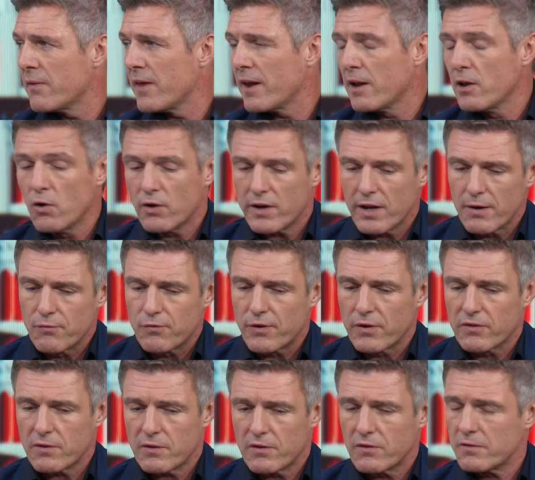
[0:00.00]
They're looking for
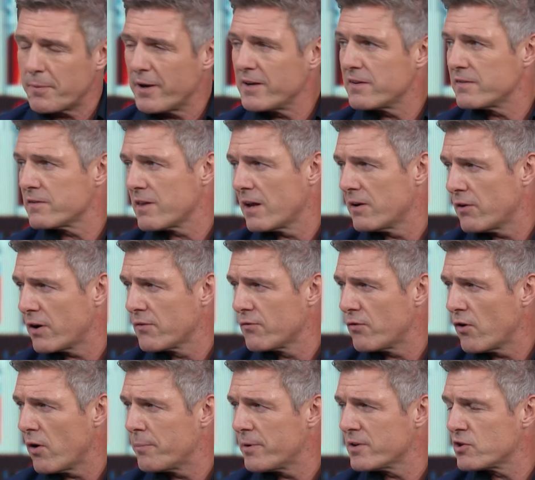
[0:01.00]
spaces, they're looking for
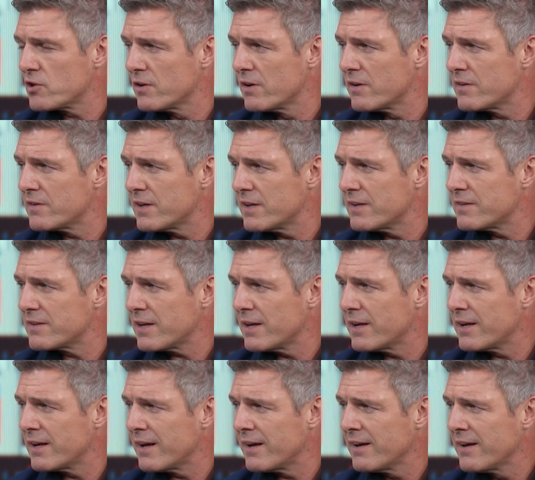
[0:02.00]
opportunities
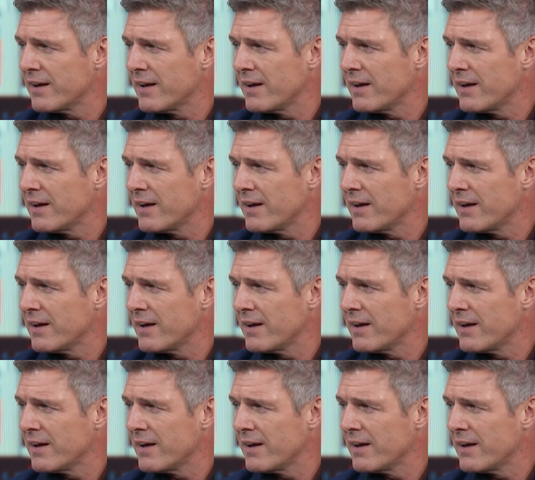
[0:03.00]
here.